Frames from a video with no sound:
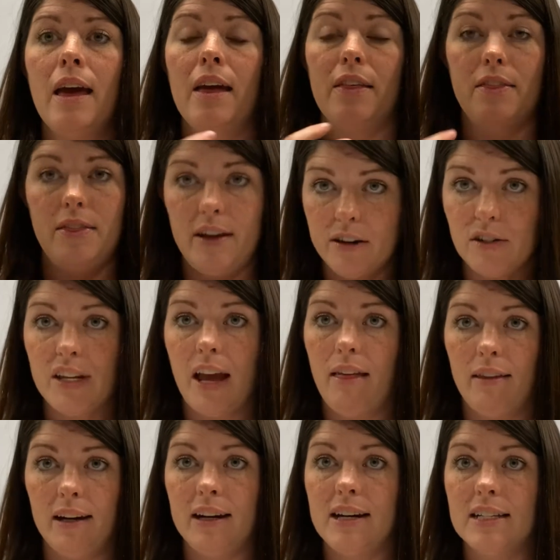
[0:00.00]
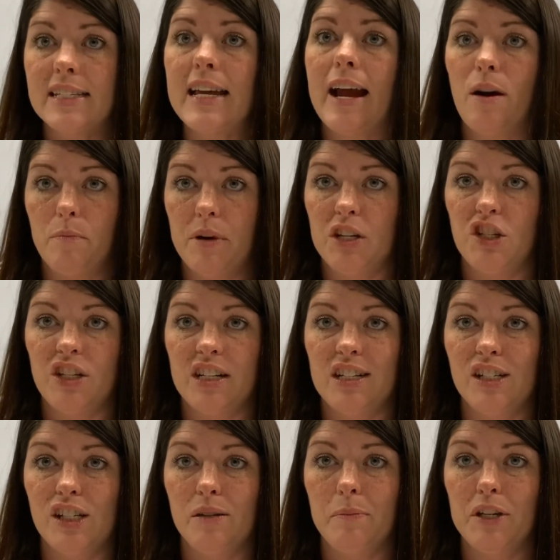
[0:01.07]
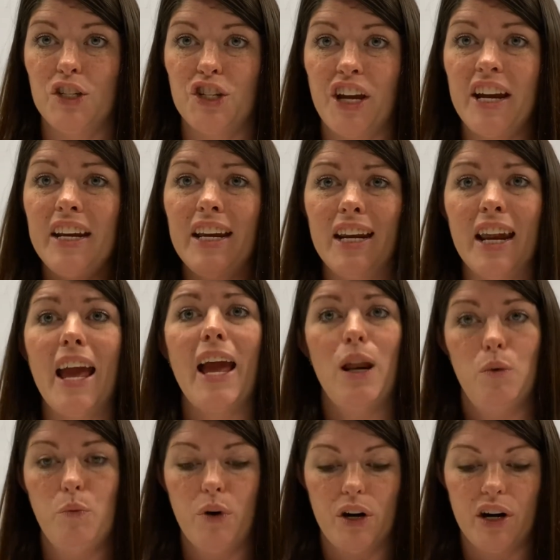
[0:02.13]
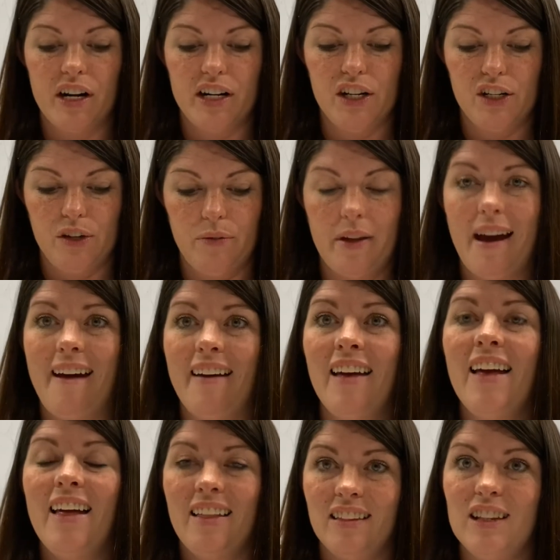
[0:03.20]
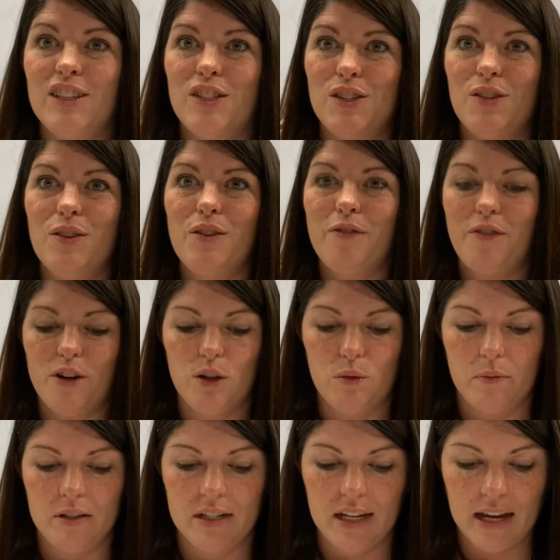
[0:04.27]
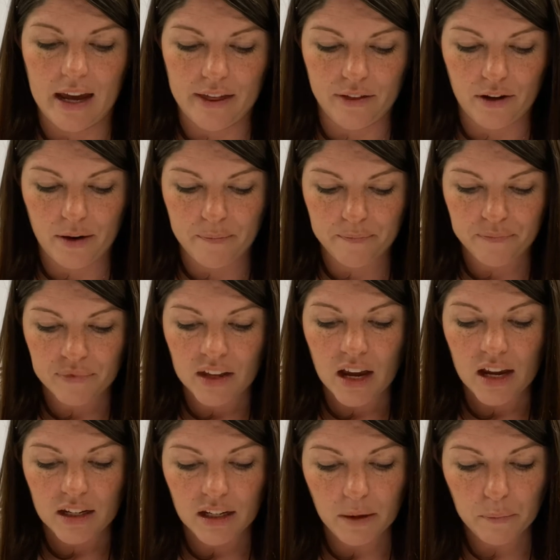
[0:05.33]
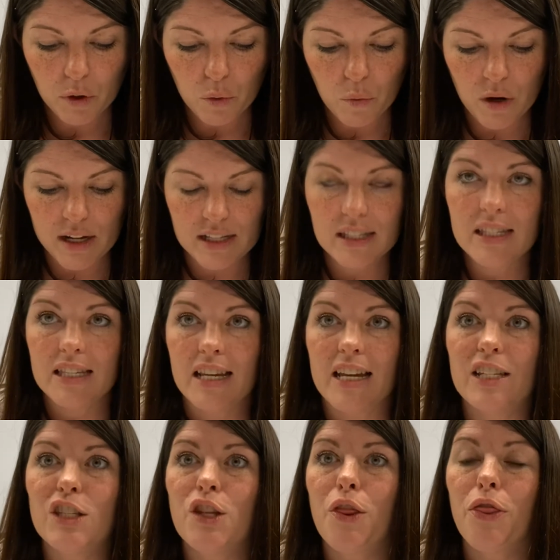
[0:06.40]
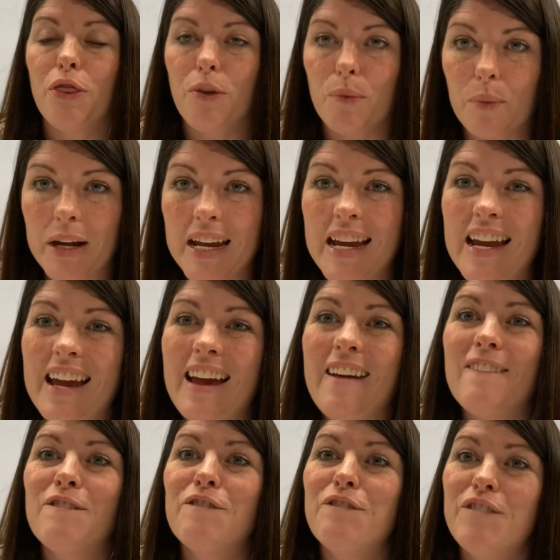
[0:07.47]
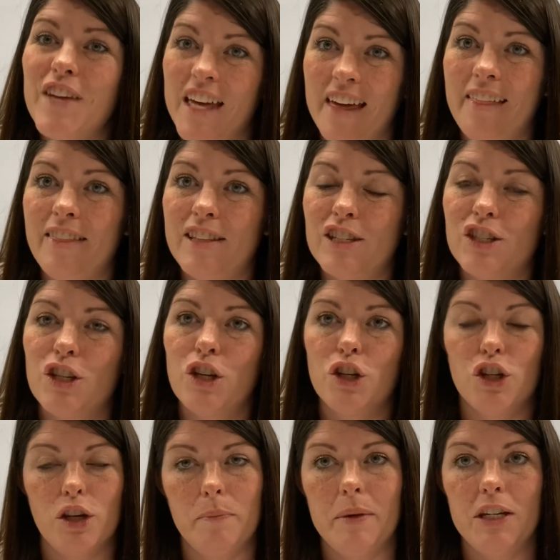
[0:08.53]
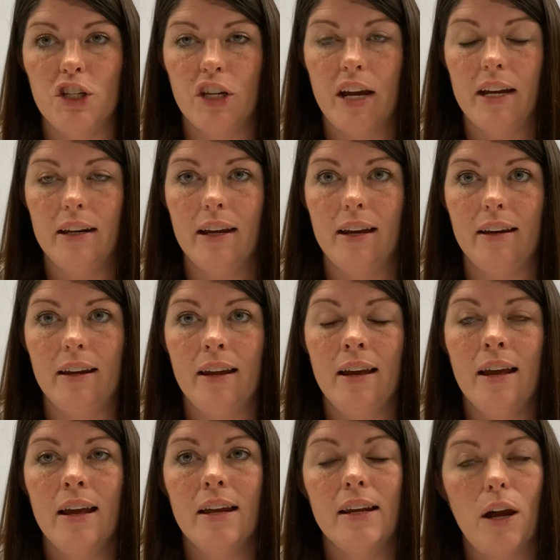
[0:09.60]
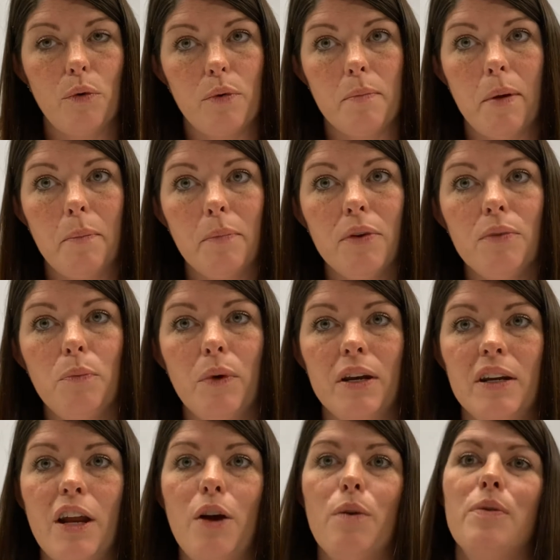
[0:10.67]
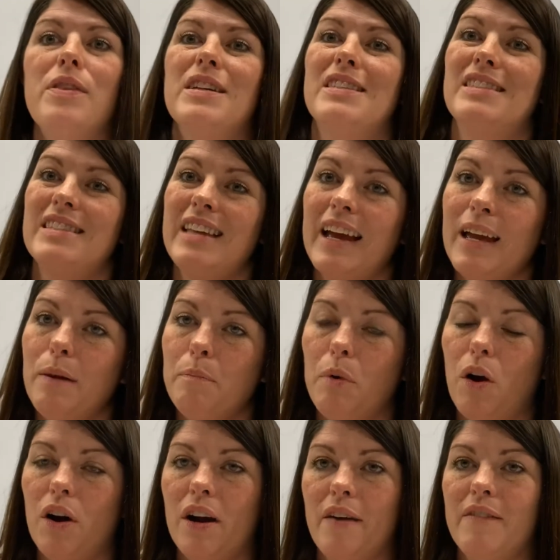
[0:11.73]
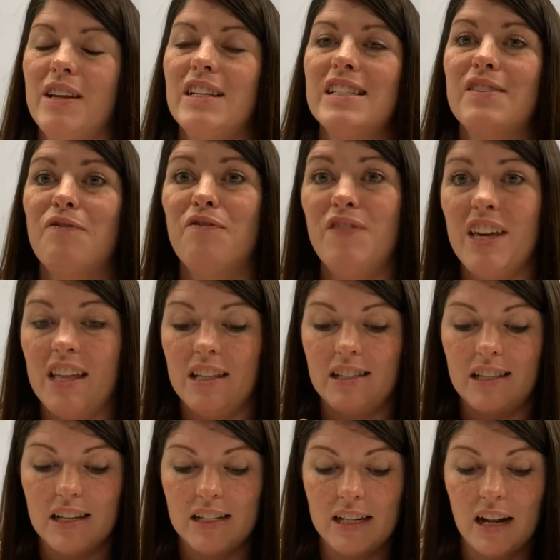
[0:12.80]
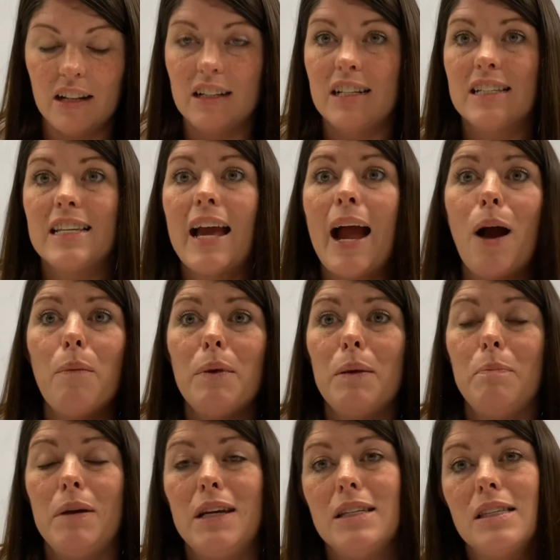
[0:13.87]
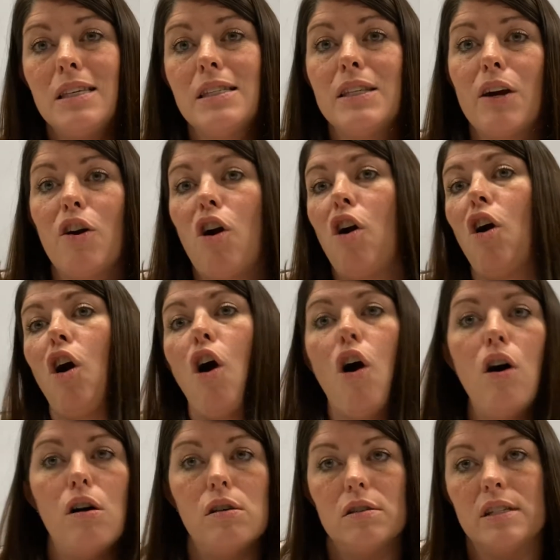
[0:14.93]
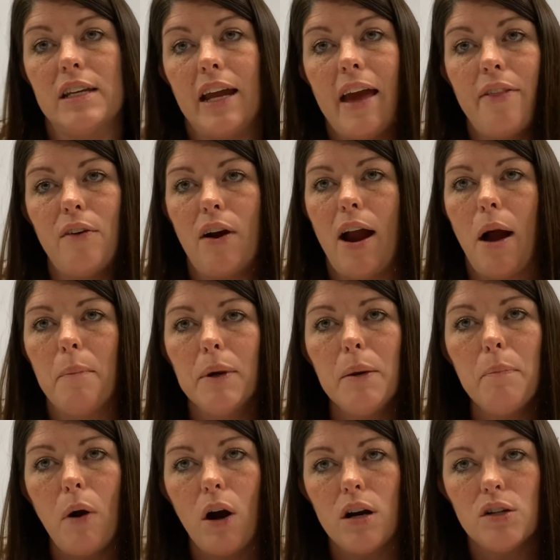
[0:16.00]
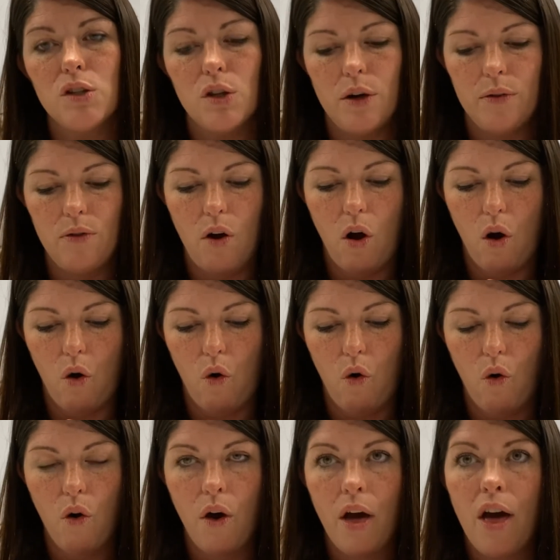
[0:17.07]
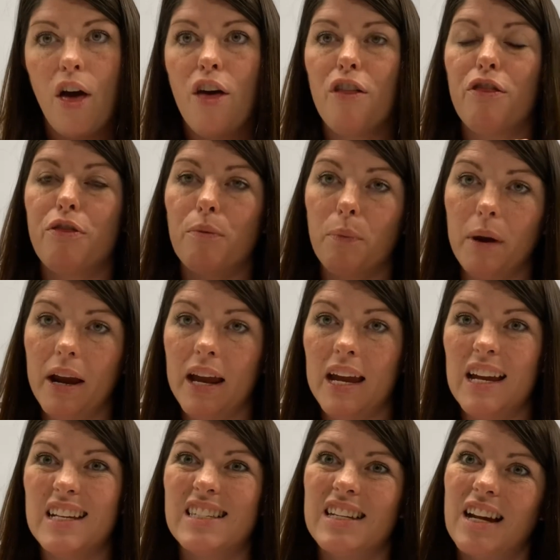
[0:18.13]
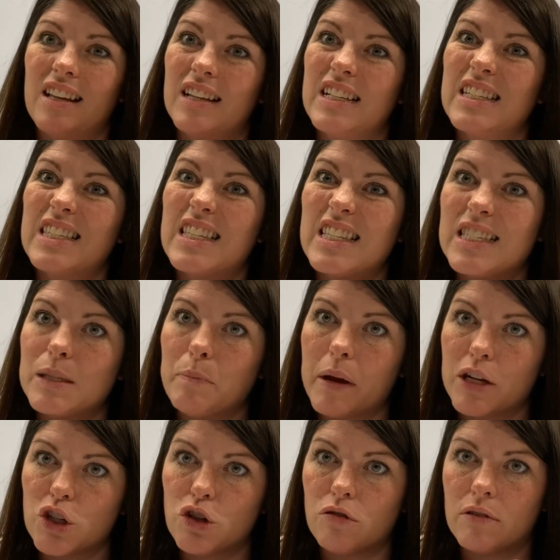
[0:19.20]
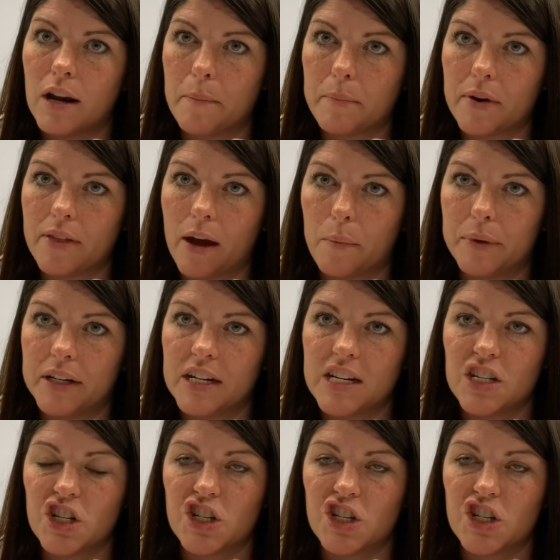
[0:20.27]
They're telling us how much needs to be shaded, and we're gonna do that. Let's do the first one together. Number 1 says 3/5 should be shaded. Now remember, we know the second part of it, fifths, is telling us how many pieces there are all together, how many parts are in the whole. 3 is telling us the special number that we need to